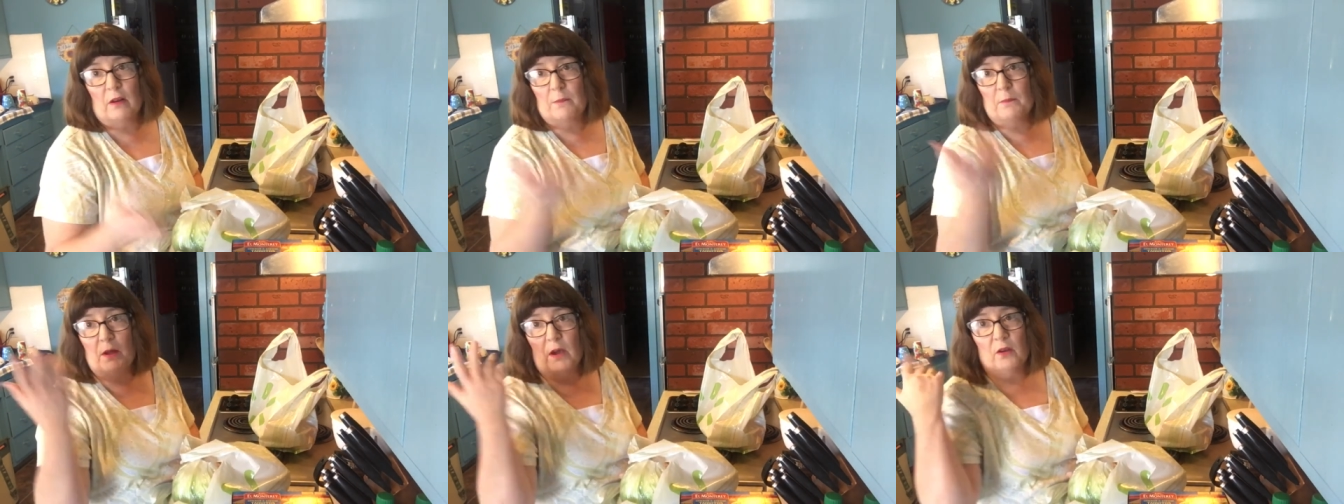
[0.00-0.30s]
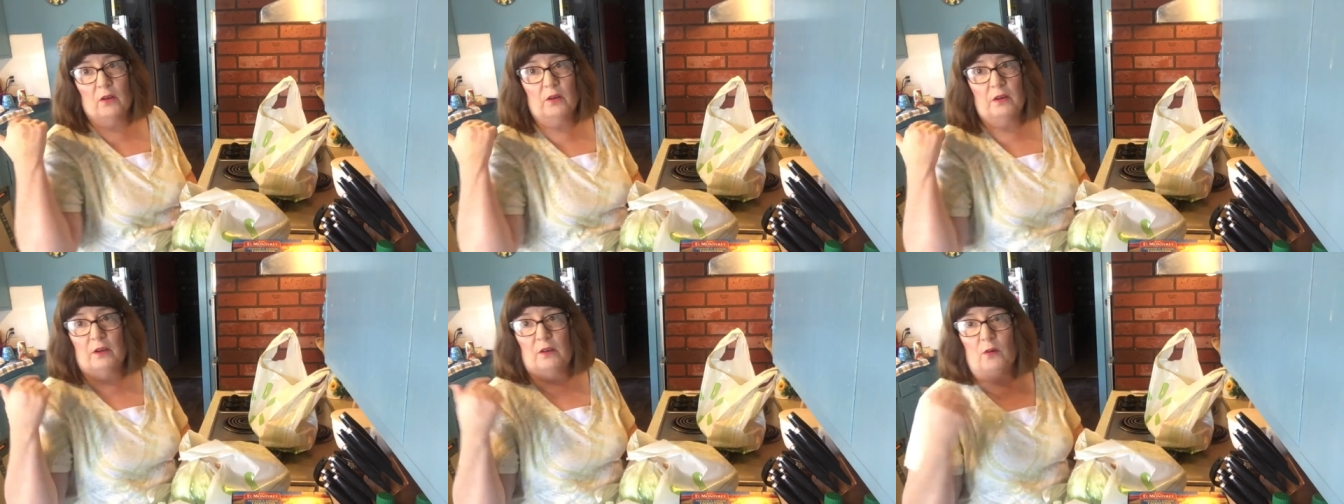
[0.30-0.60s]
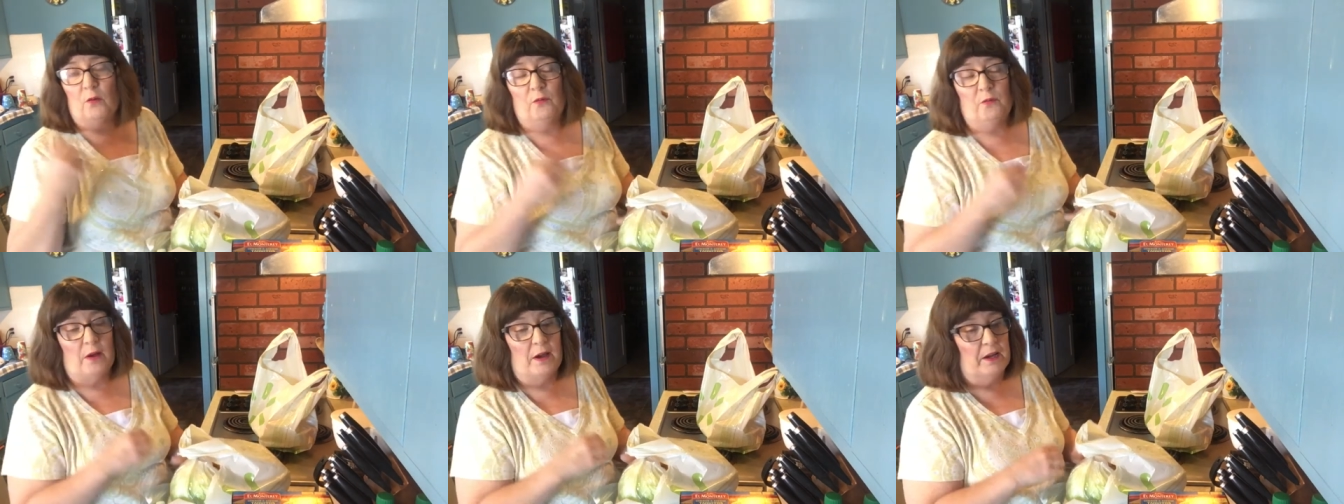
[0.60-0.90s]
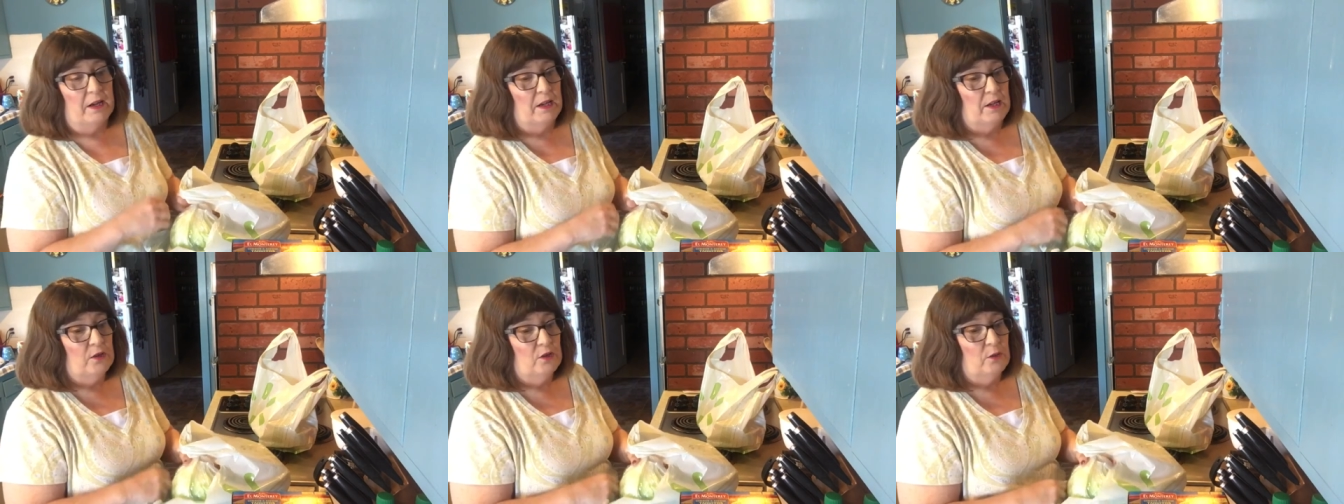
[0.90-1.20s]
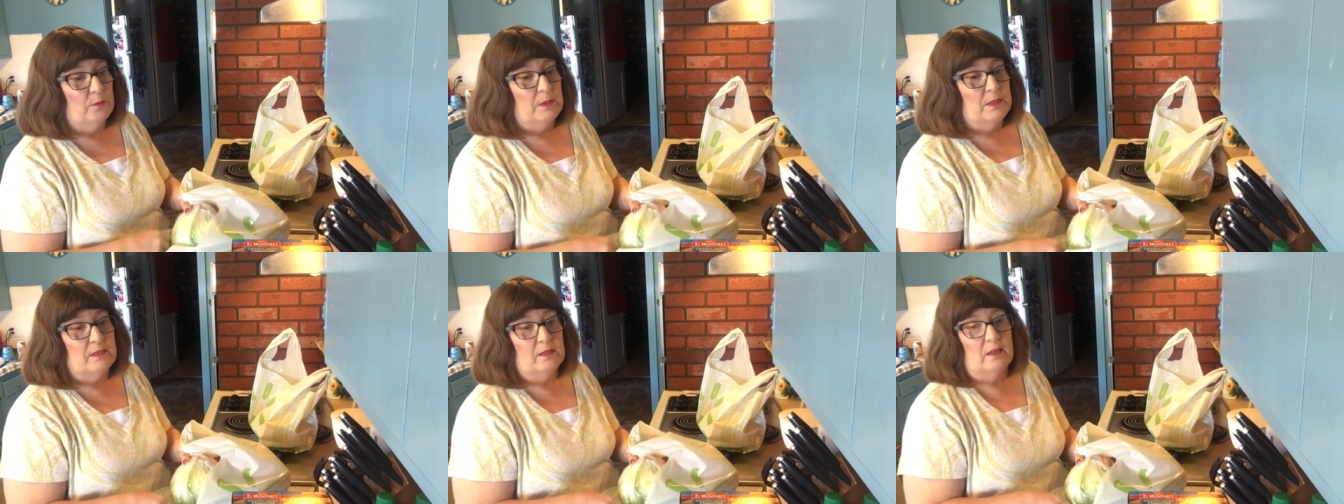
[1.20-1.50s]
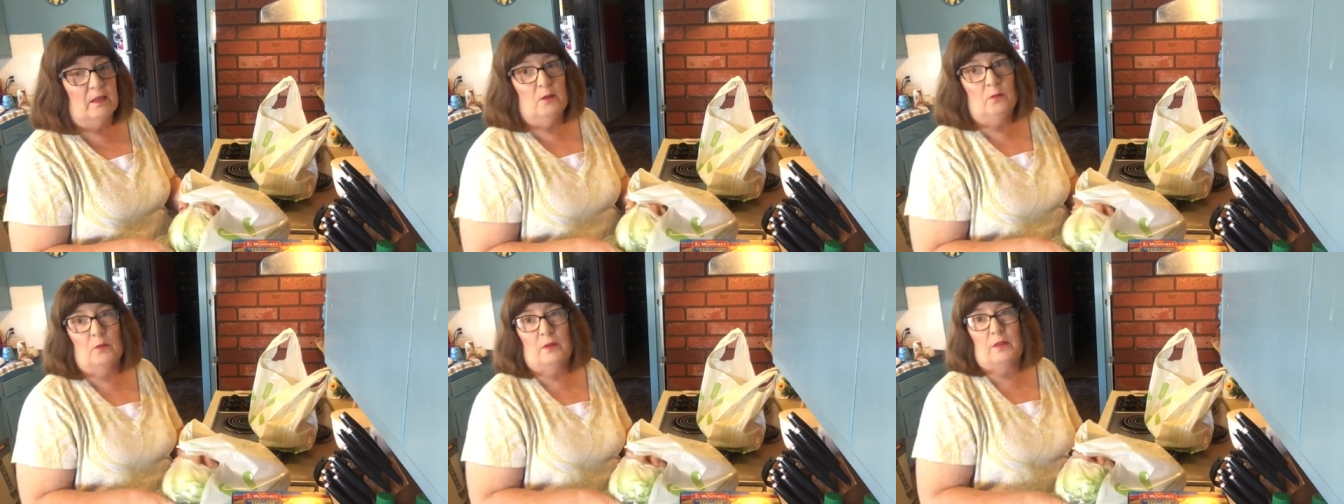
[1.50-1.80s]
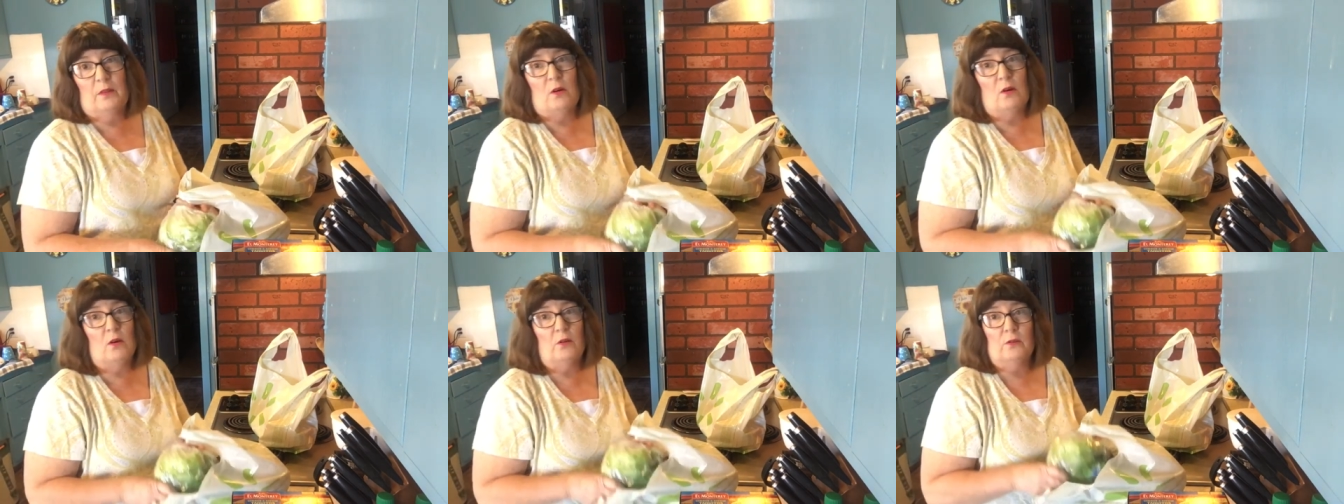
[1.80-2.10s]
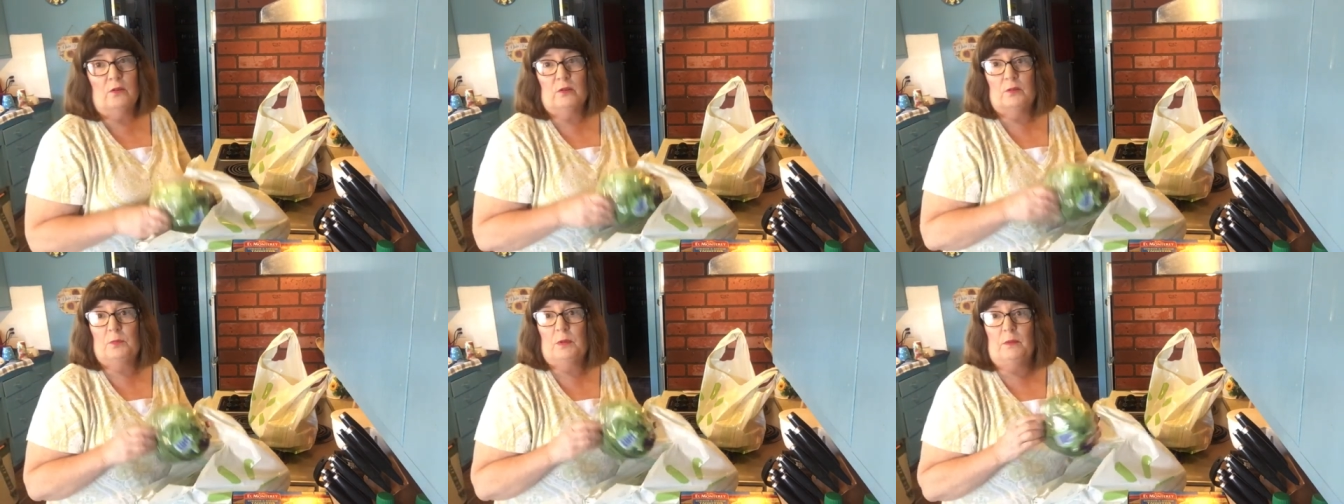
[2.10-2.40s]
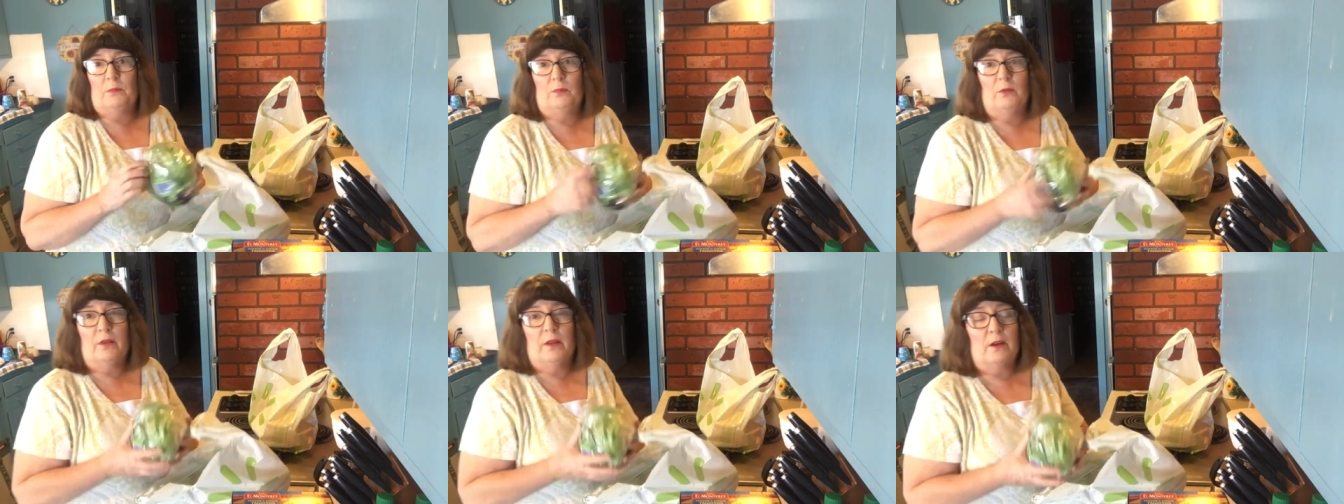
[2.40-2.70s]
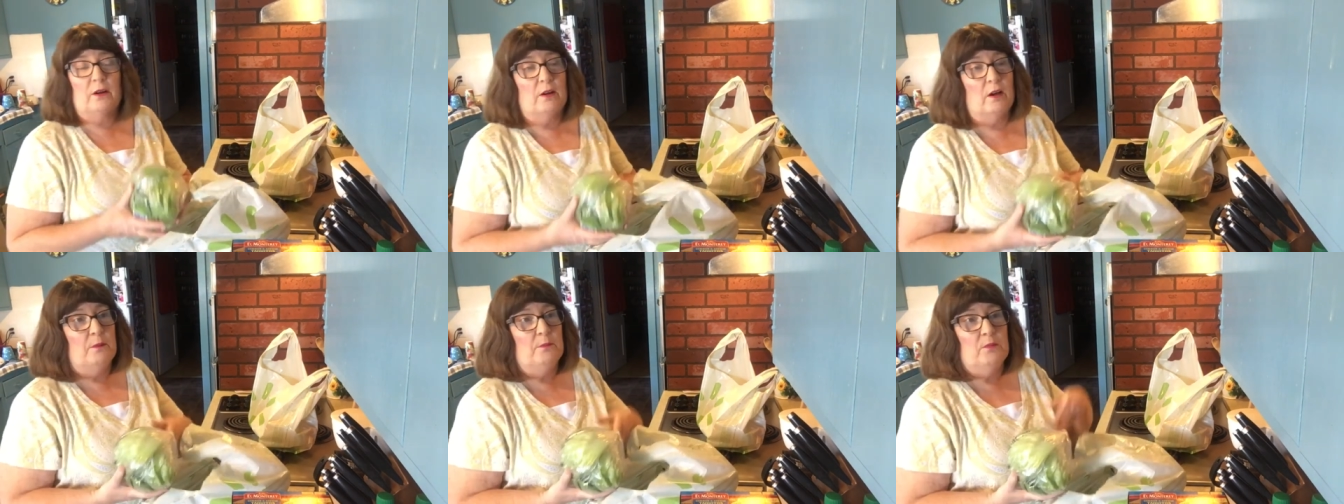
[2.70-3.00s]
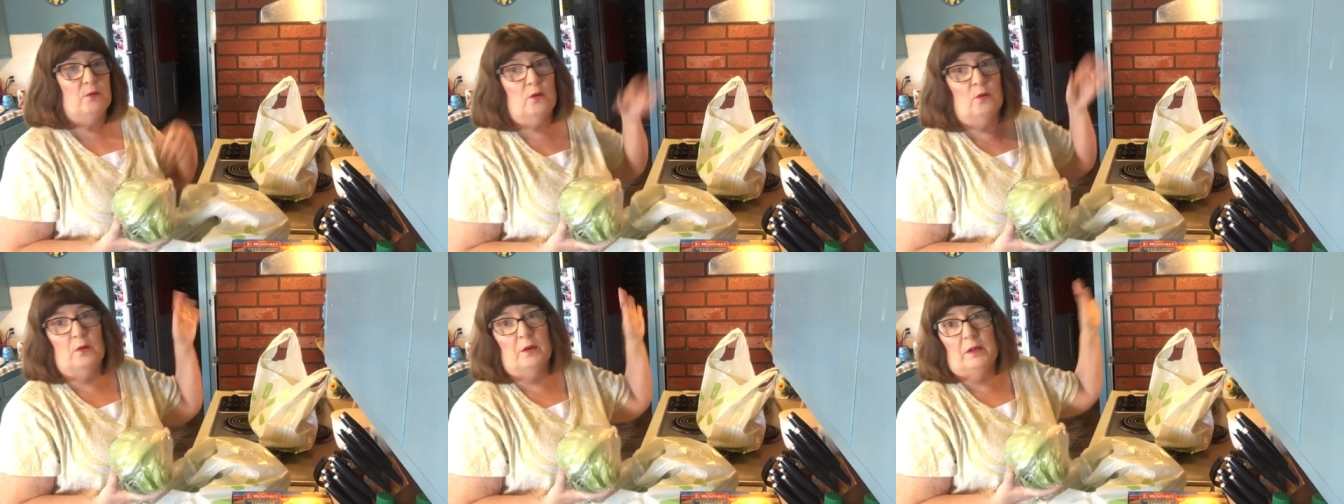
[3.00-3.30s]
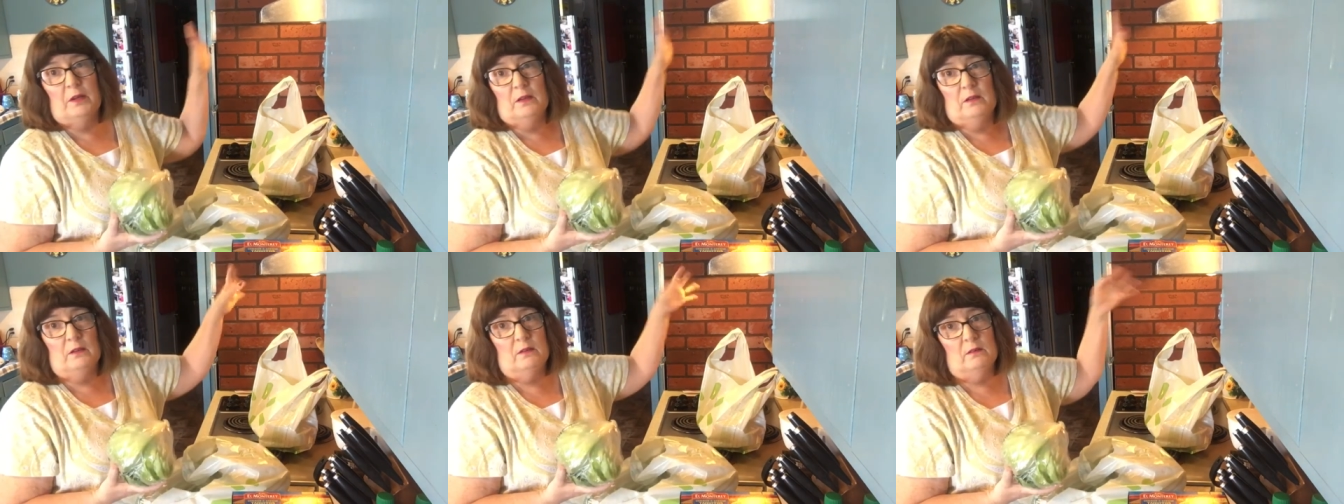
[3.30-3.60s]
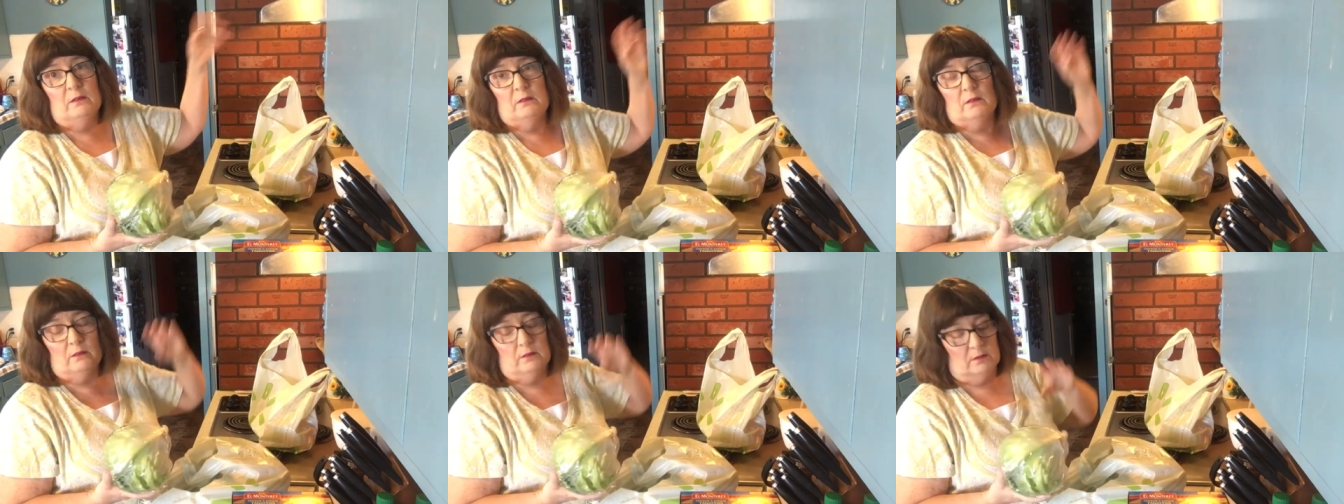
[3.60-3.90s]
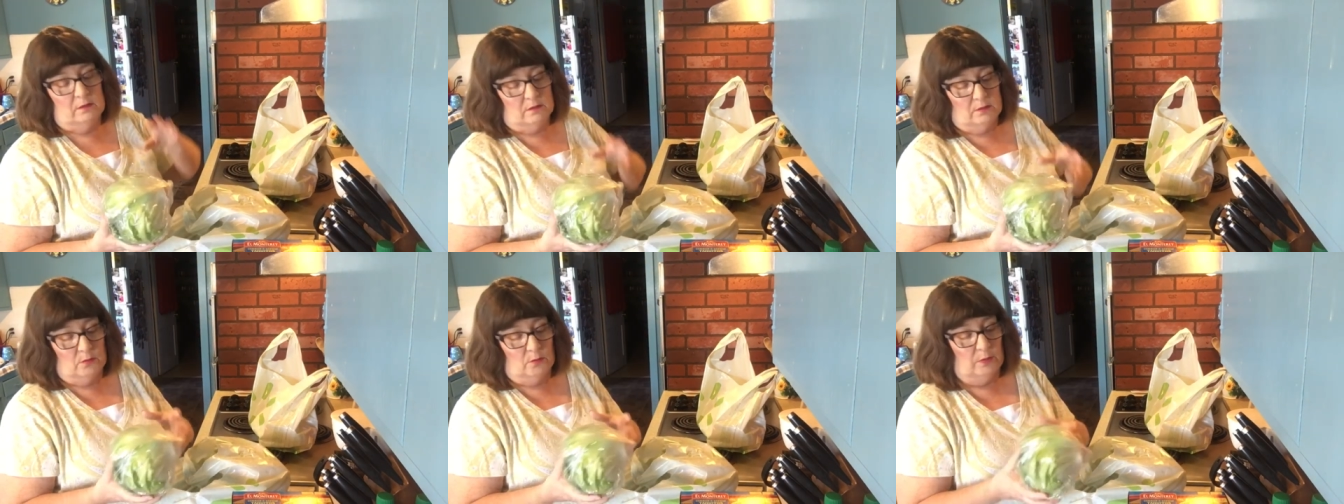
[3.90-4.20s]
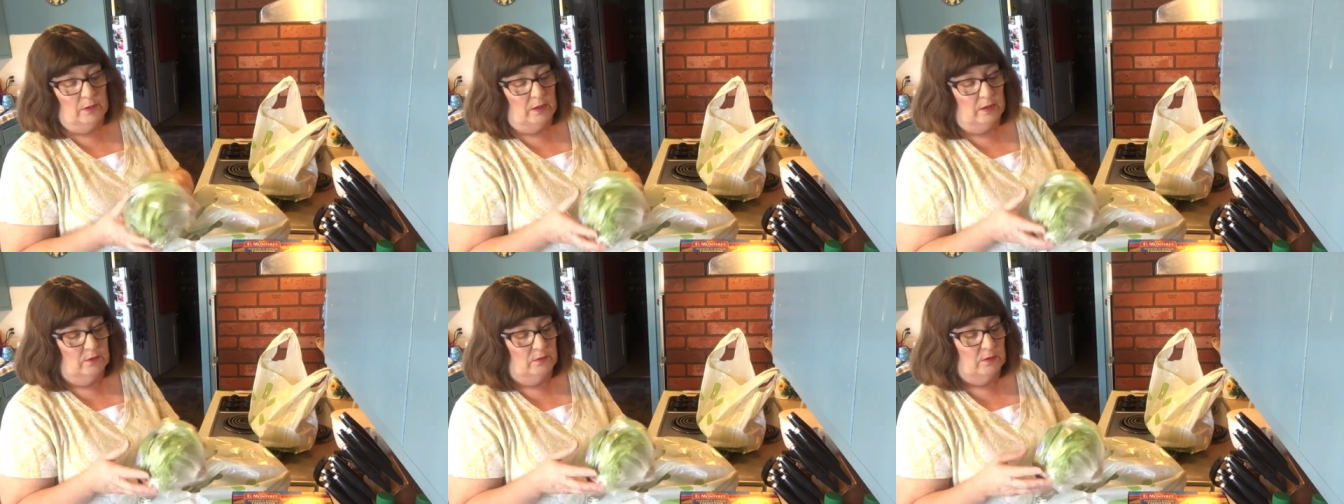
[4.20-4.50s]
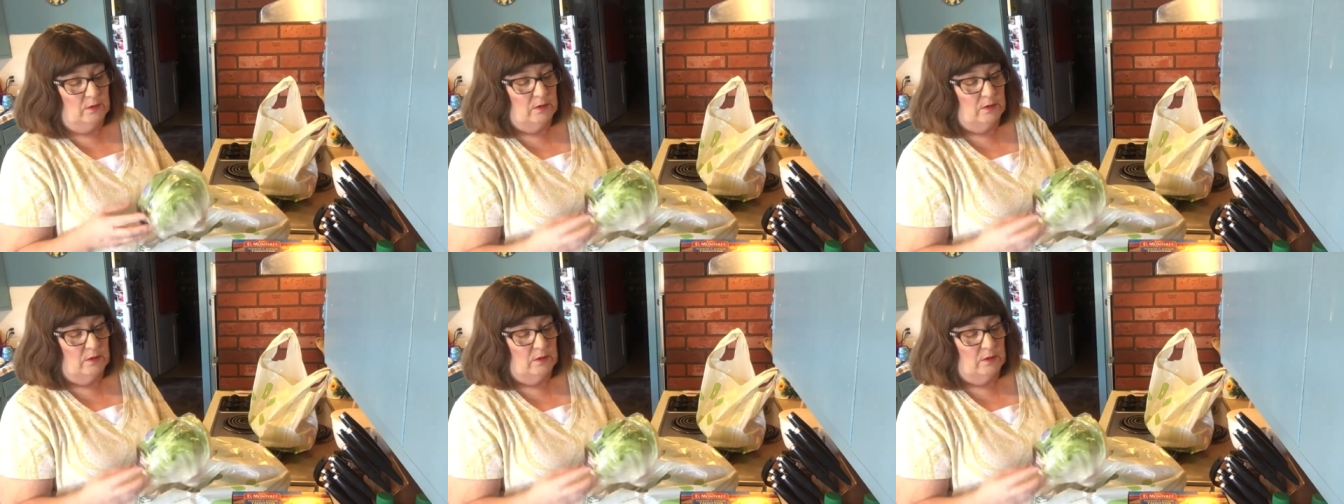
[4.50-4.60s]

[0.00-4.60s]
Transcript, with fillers: I'm not going to go fight it in Yuba City with all those people there. I'm going to Willow.